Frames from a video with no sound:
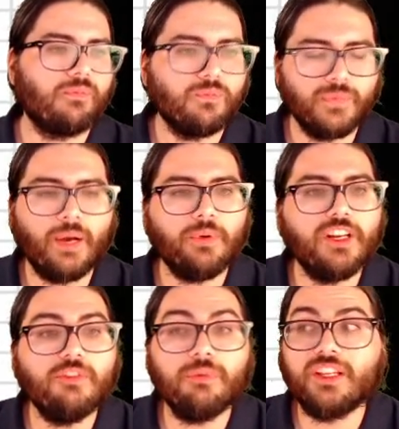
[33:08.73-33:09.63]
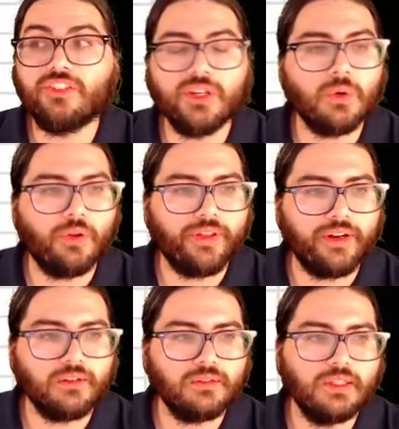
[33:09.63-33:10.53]
That would give me a 0
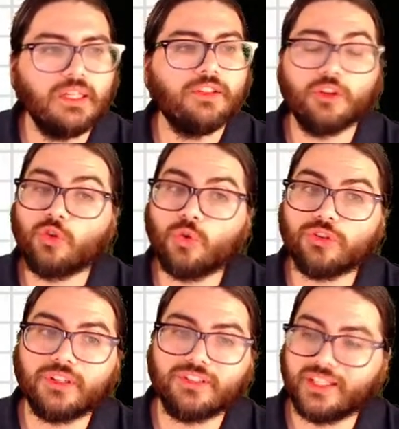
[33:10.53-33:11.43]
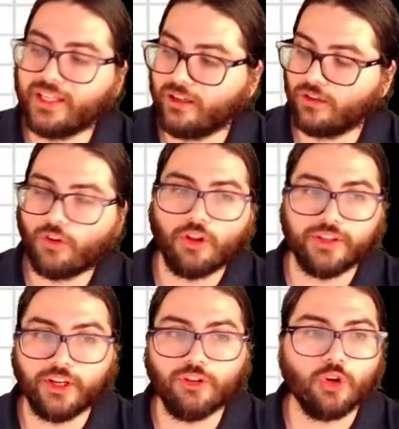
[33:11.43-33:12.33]
there. The tool's going to take care of all the
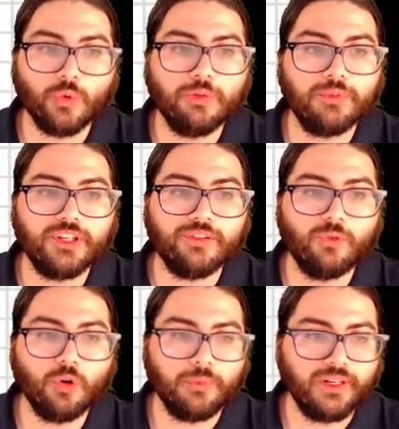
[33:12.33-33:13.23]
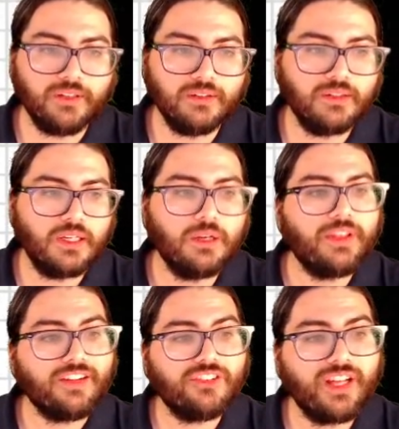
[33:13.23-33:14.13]
other arithmetic for me.
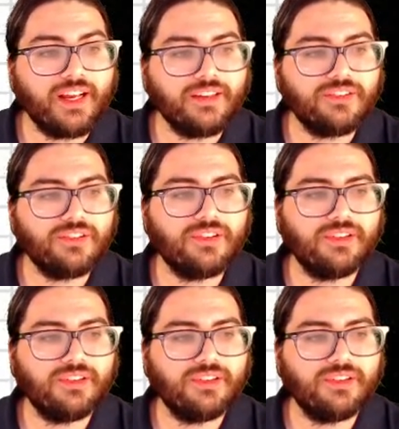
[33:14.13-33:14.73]
That's nice.